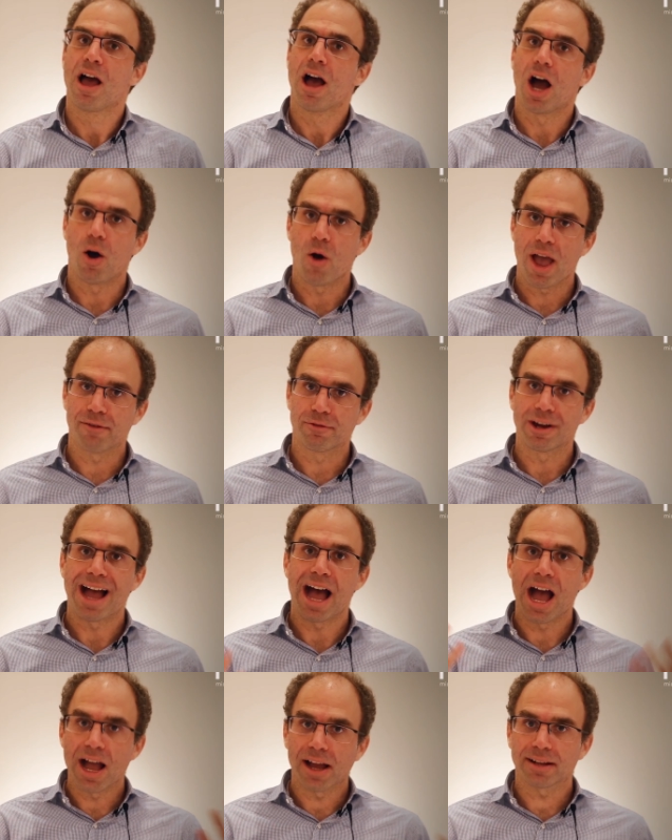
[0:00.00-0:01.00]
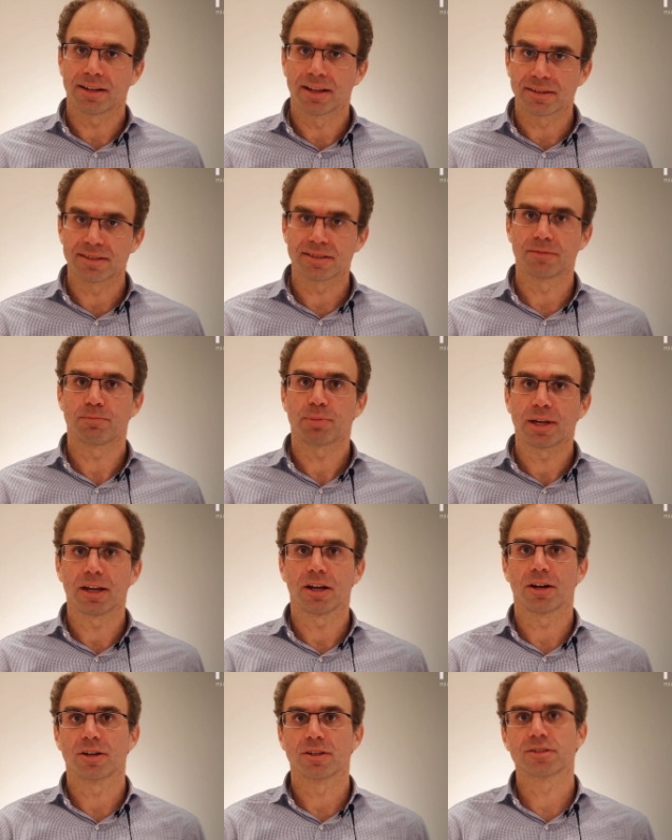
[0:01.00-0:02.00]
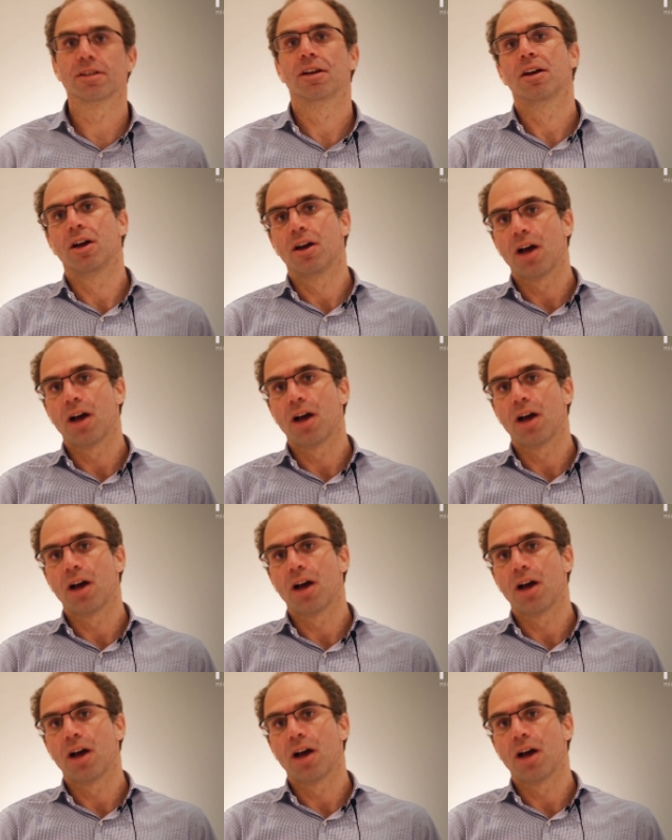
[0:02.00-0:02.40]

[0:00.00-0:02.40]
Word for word: However, acne disappears